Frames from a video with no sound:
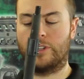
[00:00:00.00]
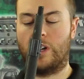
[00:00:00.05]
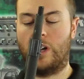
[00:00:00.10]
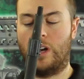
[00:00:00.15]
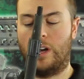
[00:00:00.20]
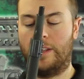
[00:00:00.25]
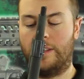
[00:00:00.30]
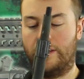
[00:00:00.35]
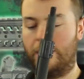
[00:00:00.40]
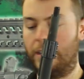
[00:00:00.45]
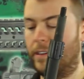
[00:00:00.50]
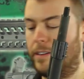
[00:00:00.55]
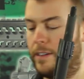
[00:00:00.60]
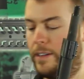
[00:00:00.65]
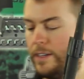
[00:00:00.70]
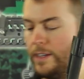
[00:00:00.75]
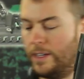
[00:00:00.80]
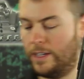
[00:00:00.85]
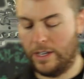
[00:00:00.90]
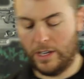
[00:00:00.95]
on there,
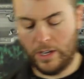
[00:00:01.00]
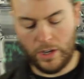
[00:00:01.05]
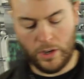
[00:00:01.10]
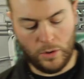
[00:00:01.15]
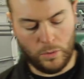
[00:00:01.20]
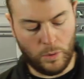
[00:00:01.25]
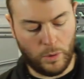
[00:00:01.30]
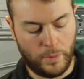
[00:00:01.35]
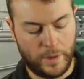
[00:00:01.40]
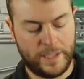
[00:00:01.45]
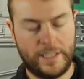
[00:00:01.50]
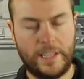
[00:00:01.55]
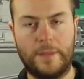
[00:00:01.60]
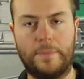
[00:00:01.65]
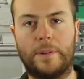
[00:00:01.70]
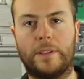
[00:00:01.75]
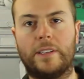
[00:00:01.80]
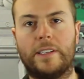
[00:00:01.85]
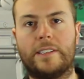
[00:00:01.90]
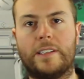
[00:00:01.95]
what we
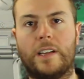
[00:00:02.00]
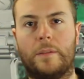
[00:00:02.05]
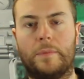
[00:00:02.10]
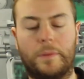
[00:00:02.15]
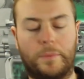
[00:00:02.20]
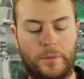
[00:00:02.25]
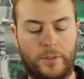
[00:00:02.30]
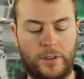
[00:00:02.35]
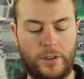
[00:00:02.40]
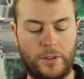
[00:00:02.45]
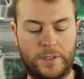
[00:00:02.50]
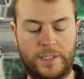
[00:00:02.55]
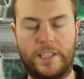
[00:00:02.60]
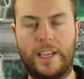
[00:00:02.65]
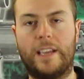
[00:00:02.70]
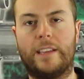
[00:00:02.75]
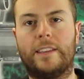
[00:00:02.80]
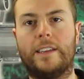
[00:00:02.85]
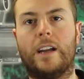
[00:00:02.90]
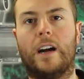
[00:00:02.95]
typically tell people to do is
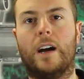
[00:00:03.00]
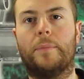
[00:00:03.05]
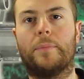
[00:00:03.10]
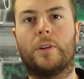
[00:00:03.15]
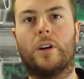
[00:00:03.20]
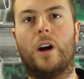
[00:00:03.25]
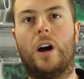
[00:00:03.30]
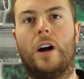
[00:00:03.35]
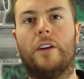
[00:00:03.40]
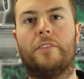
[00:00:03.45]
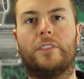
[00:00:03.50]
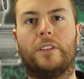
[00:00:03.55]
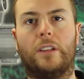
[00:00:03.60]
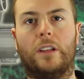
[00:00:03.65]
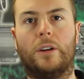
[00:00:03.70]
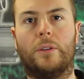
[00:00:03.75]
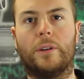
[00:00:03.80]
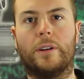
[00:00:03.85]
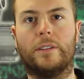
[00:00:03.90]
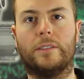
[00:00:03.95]
take the upper off the
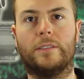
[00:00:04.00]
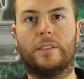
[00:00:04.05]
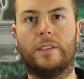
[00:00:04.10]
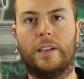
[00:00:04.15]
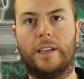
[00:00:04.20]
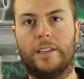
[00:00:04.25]
lower